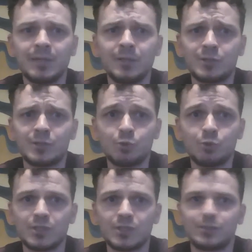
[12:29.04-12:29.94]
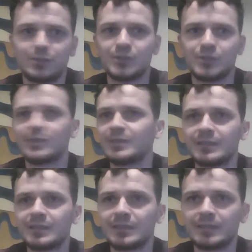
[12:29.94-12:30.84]
the Oscar was just
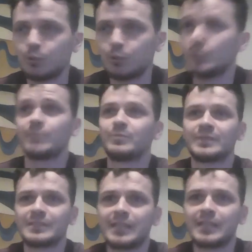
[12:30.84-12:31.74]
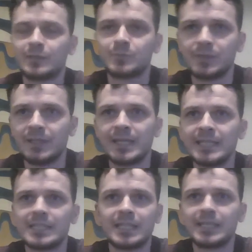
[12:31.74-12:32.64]
like, what?
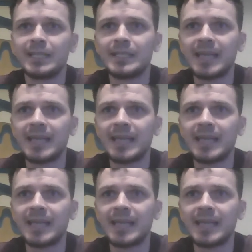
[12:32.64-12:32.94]
It's like getting